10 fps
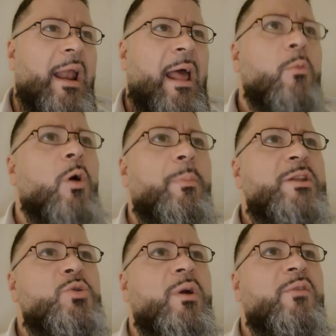And I will
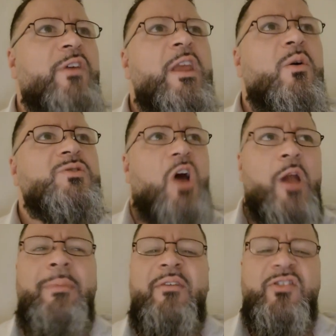be doing videos
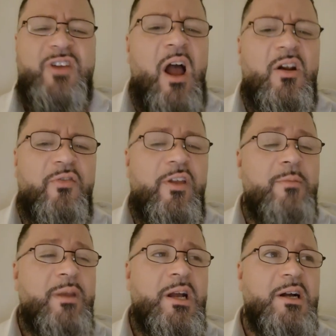on my
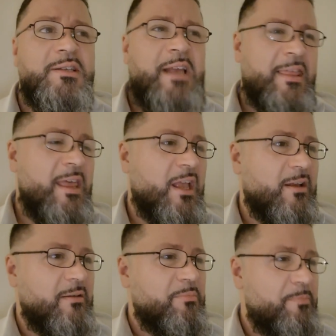photography because I
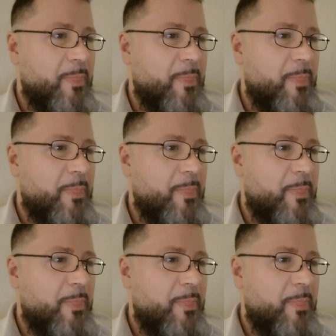think